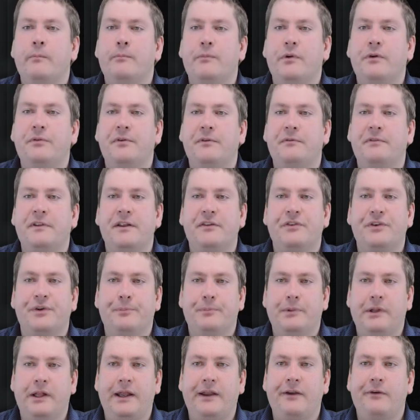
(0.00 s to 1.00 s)
Both of these are
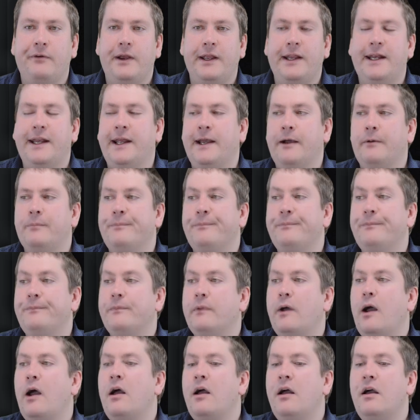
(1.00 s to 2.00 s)
blank right now.
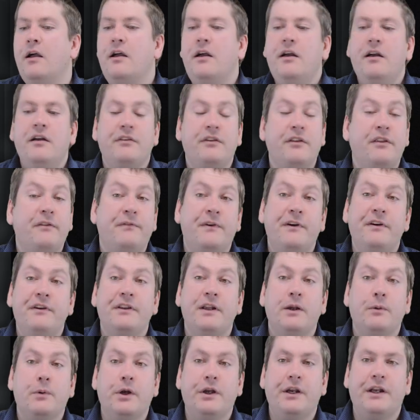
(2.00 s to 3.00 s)
So the first
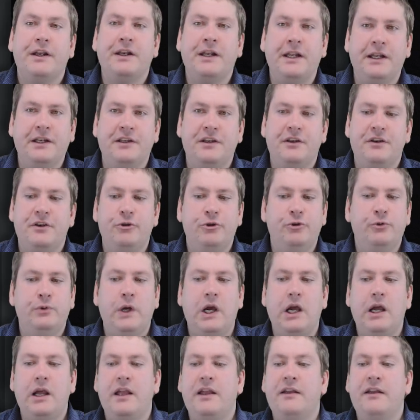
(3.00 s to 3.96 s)
thing we're going to need to do